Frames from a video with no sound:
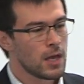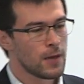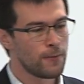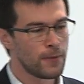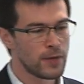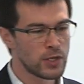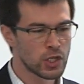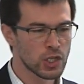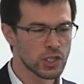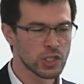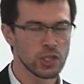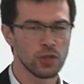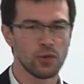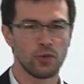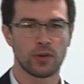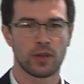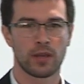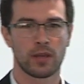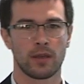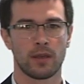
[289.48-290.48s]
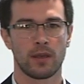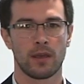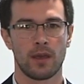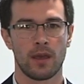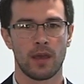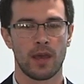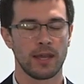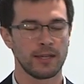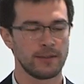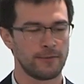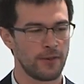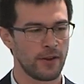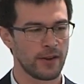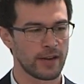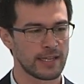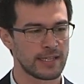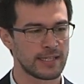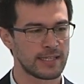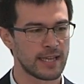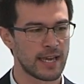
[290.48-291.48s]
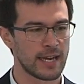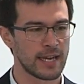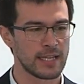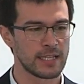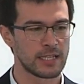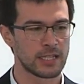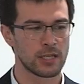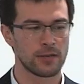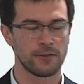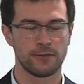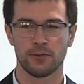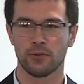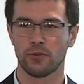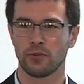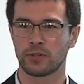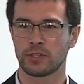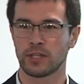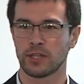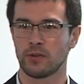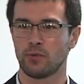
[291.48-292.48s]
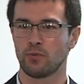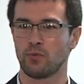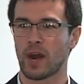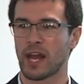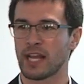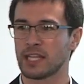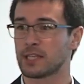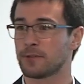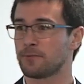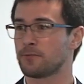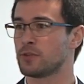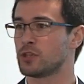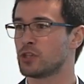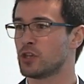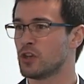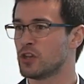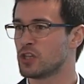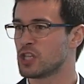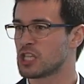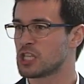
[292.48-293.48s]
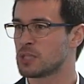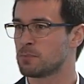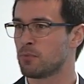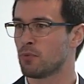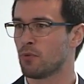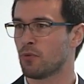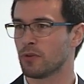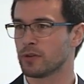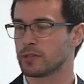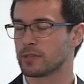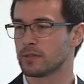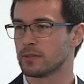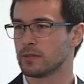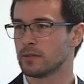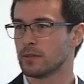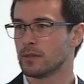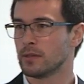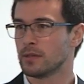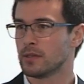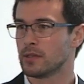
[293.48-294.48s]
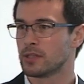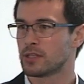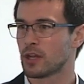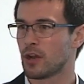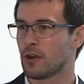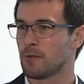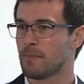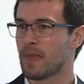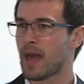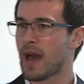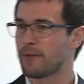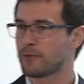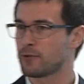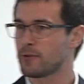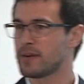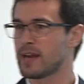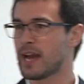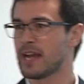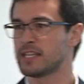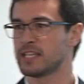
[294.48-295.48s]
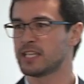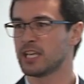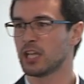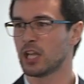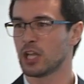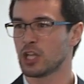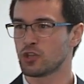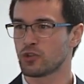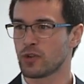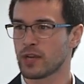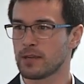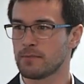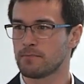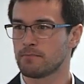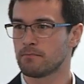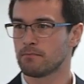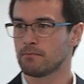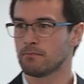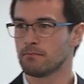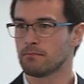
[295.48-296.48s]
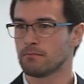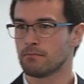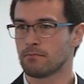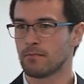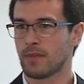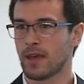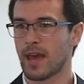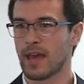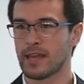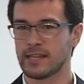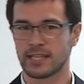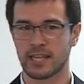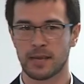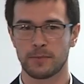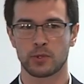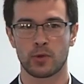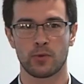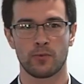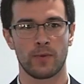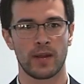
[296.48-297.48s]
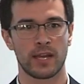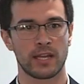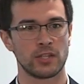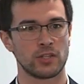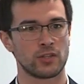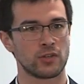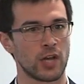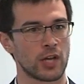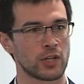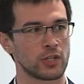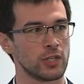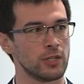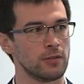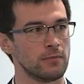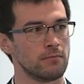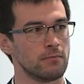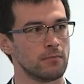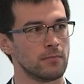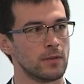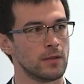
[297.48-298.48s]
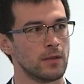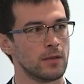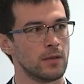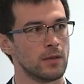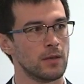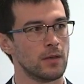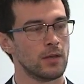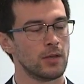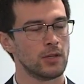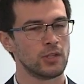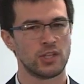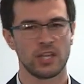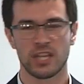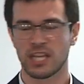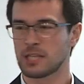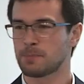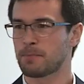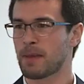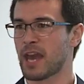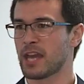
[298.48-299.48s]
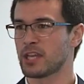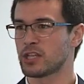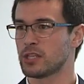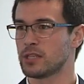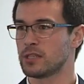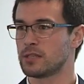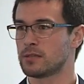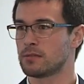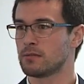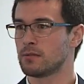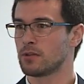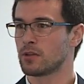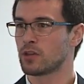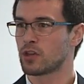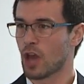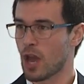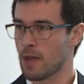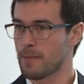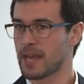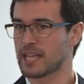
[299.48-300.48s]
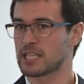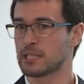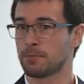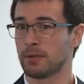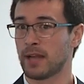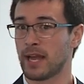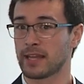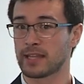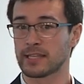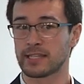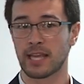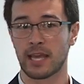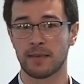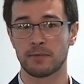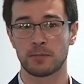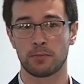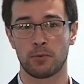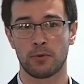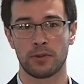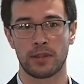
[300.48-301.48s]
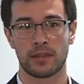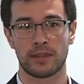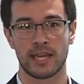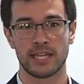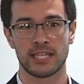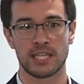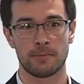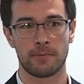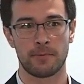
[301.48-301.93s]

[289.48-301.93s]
If we just look at various studies that have looked at rates of return to sport. So after an ACL injury and subsequent reconstruction, do these patients go back to playing the same sport that they